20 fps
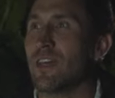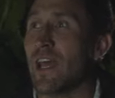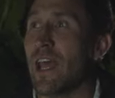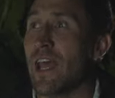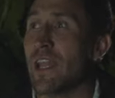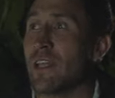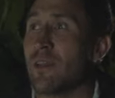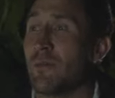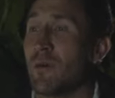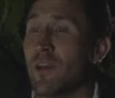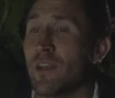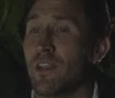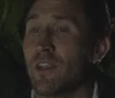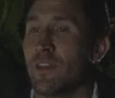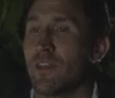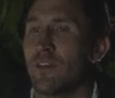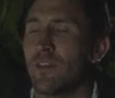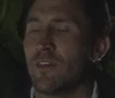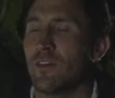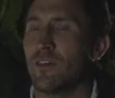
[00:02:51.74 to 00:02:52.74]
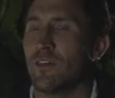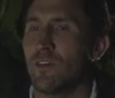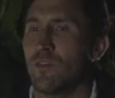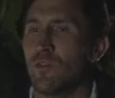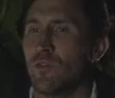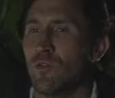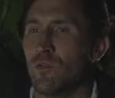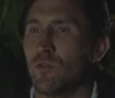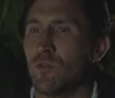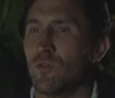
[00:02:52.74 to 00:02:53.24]
anybody
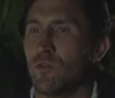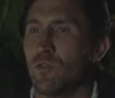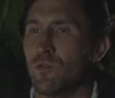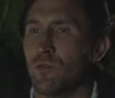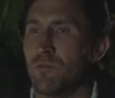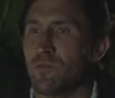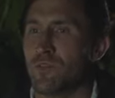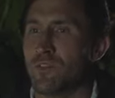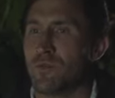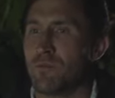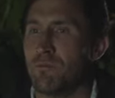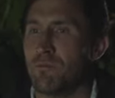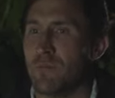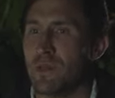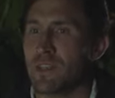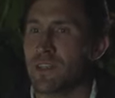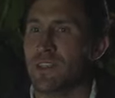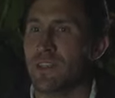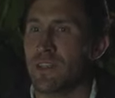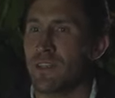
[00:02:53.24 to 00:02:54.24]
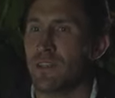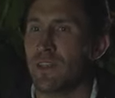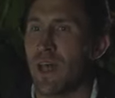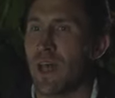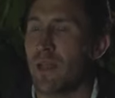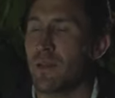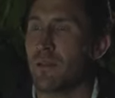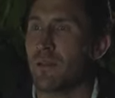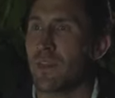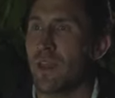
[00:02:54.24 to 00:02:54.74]
who's missing
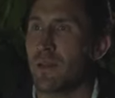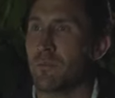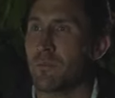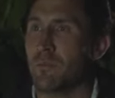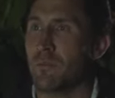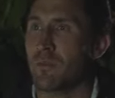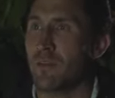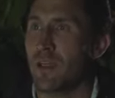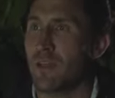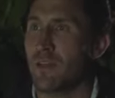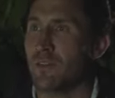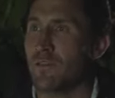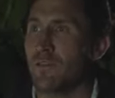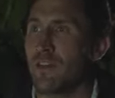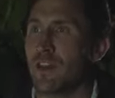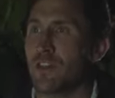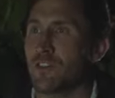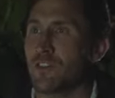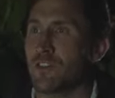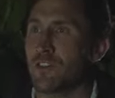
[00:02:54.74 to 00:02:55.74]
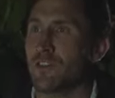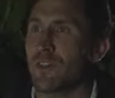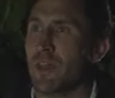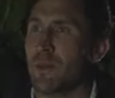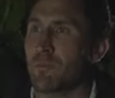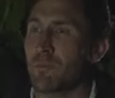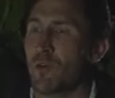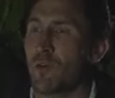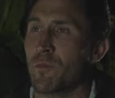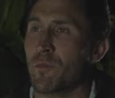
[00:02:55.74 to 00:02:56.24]
that adventure,
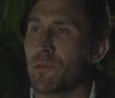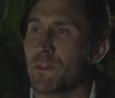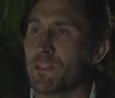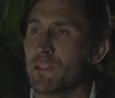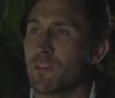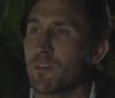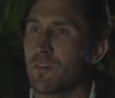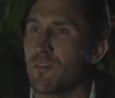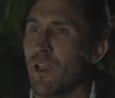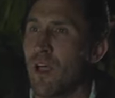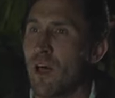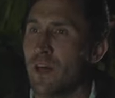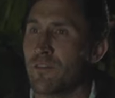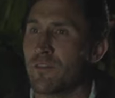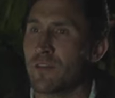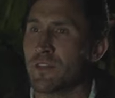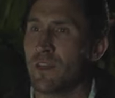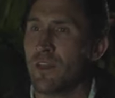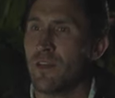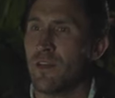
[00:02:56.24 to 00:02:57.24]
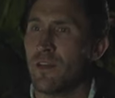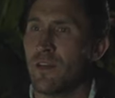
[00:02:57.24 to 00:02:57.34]
that purpose in their lives.